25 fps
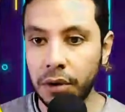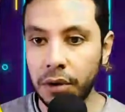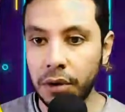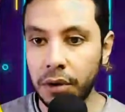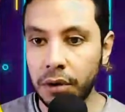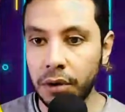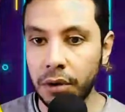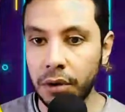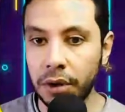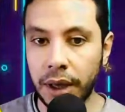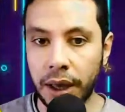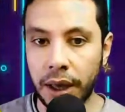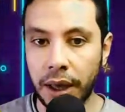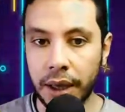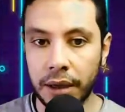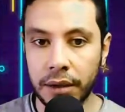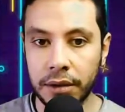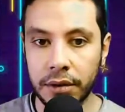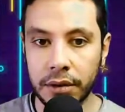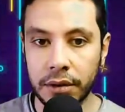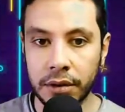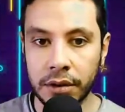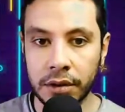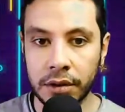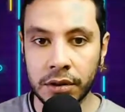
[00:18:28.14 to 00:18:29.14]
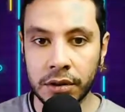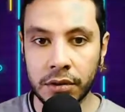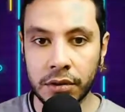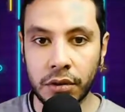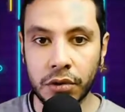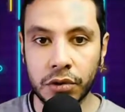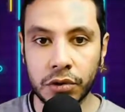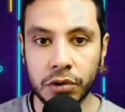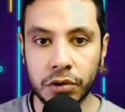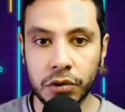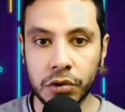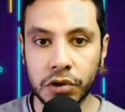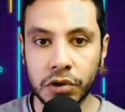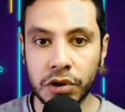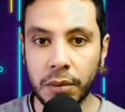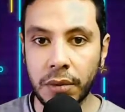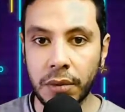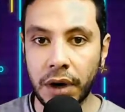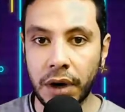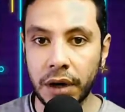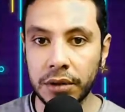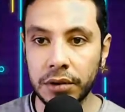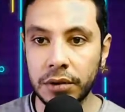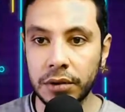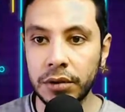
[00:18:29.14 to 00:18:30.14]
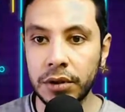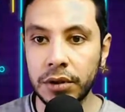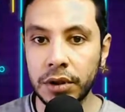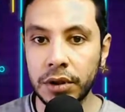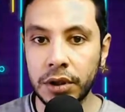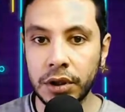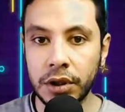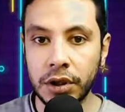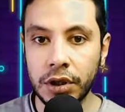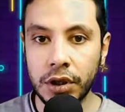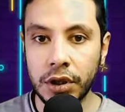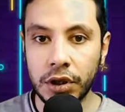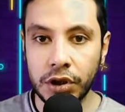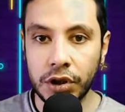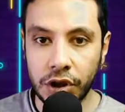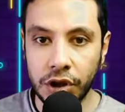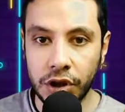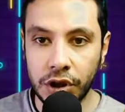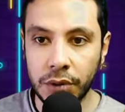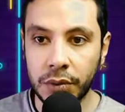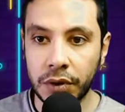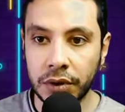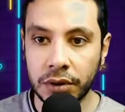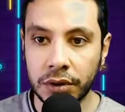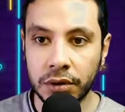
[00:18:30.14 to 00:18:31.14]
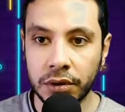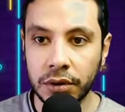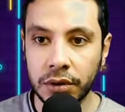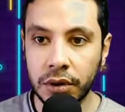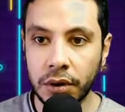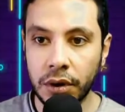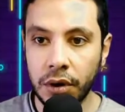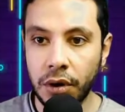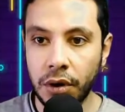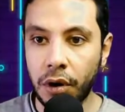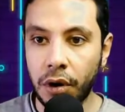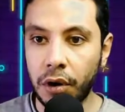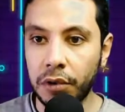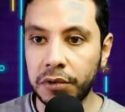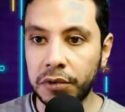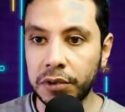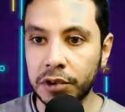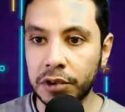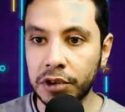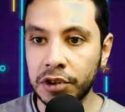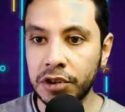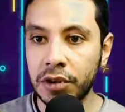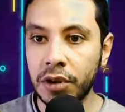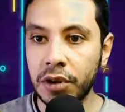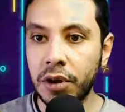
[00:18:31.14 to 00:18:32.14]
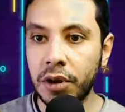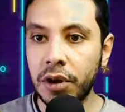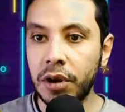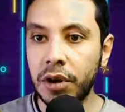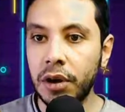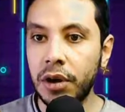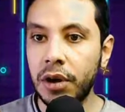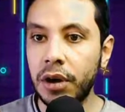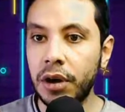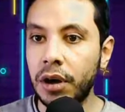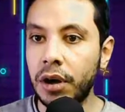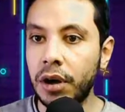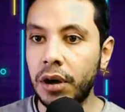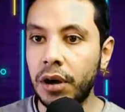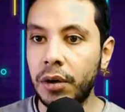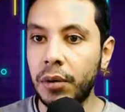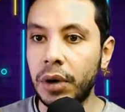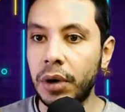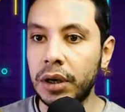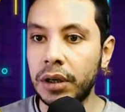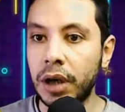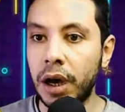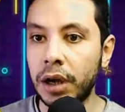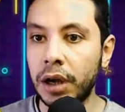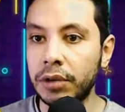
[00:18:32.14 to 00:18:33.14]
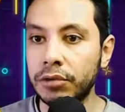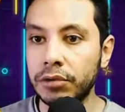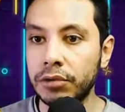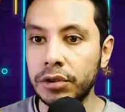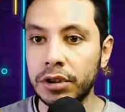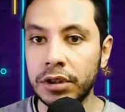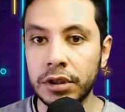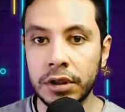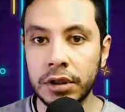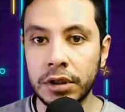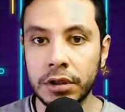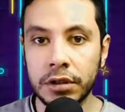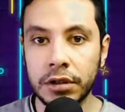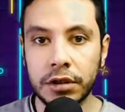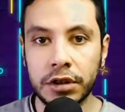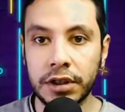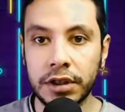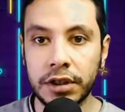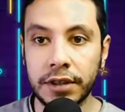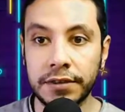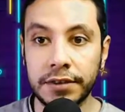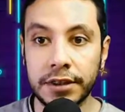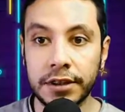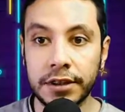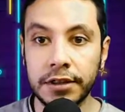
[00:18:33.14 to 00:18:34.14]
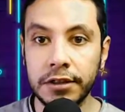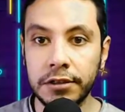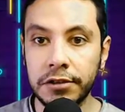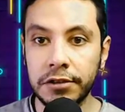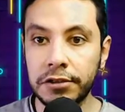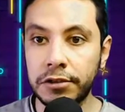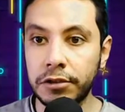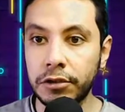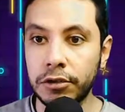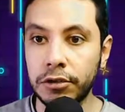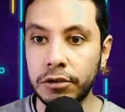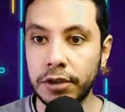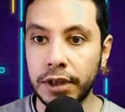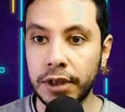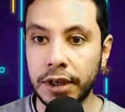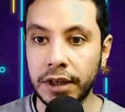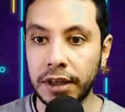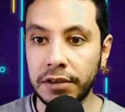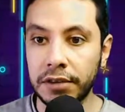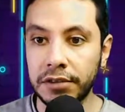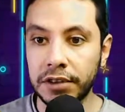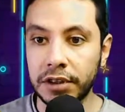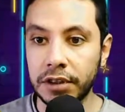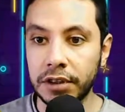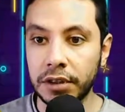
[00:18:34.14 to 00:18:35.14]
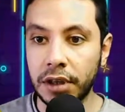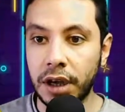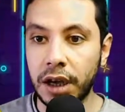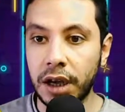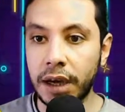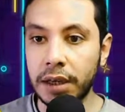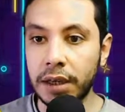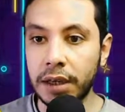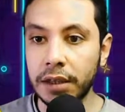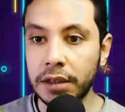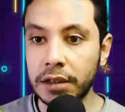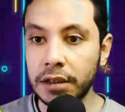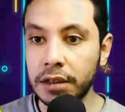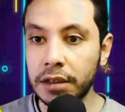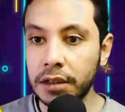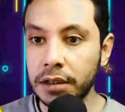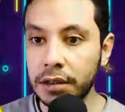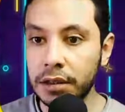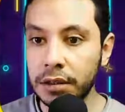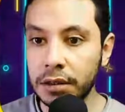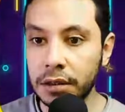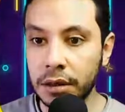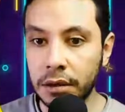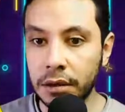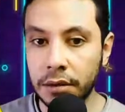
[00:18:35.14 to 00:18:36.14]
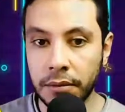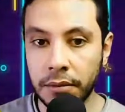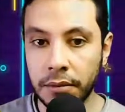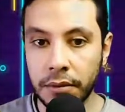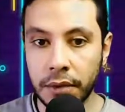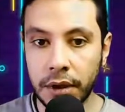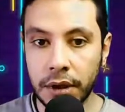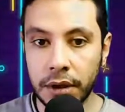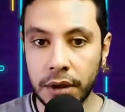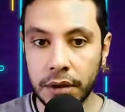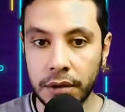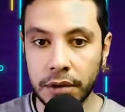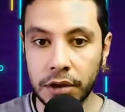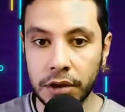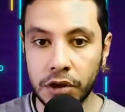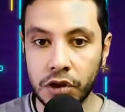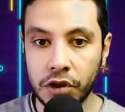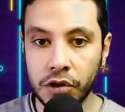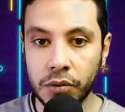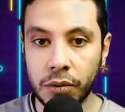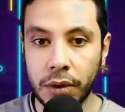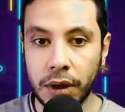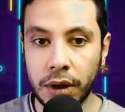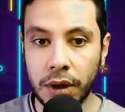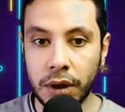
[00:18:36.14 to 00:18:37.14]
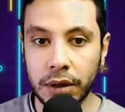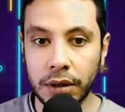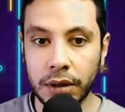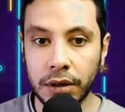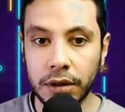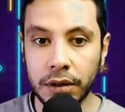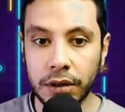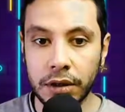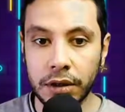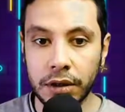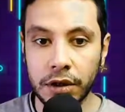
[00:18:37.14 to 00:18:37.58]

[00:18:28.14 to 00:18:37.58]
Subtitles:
There is also some other cheaper offers. 107 for 11 nights. This one,